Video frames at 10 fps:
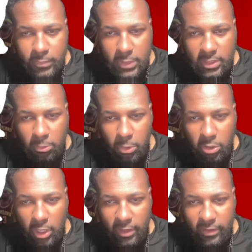
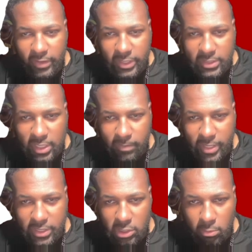I
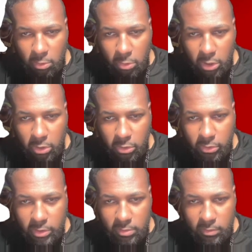messed up with
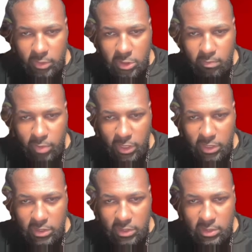Will. His
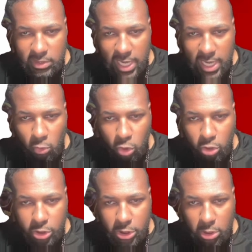picks is out of
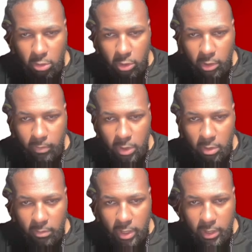order, so compared
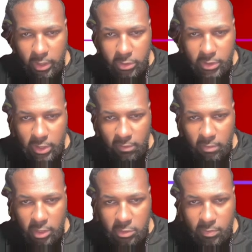to everybody else's,
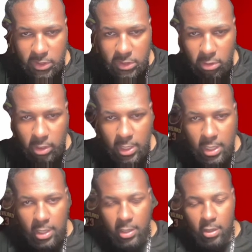everybody's picks are
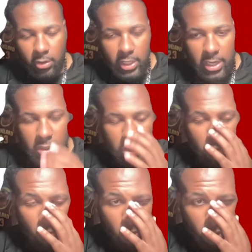kind of in
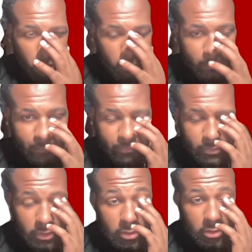order
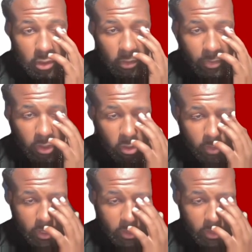compared to everybody